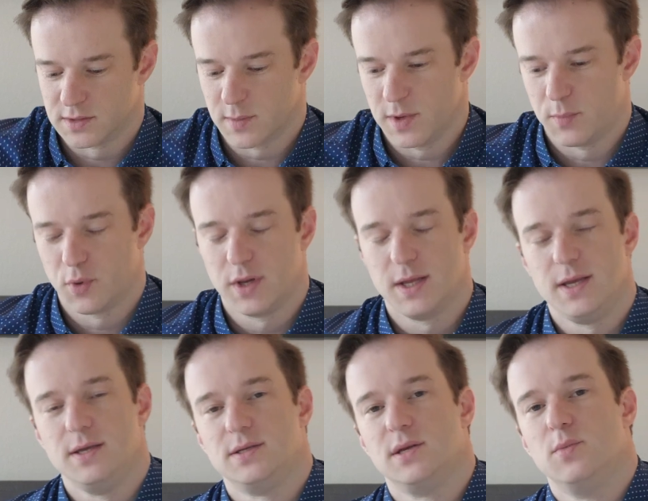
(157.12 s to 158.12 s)
it's gonna be pretty
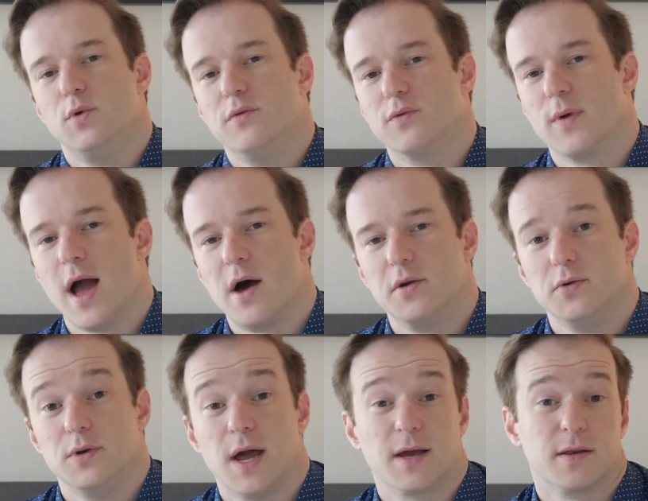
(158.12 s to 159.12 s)
easy to move around
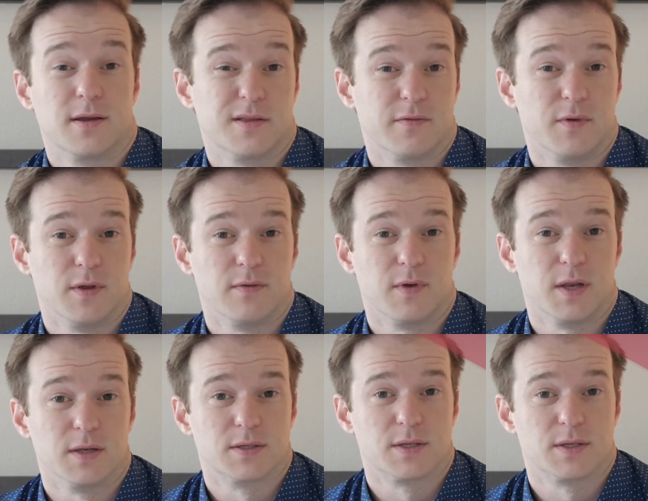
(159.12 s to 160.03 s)
and you're not gonna get the feeling of getting